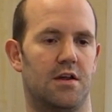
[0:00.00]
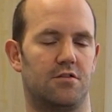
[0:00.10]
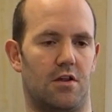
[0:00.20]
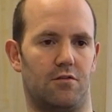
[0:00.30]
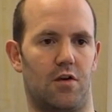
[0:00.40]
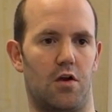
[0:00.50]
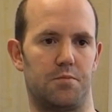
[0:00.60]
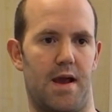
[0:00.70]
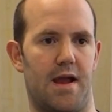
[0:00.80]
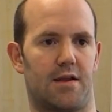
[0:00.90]
It's kind of going
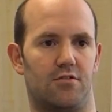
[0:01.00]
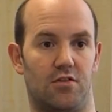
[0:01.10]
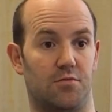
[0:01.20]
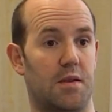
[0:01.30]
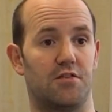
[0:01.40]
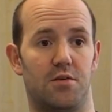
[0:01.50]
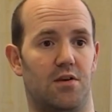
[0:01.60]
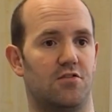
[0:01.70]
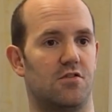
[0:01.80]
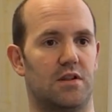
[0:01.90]
back, so he spent two
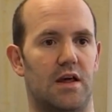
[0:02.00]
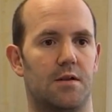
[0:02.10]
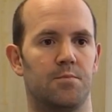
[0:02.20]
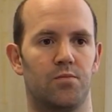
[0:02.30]
years doing that.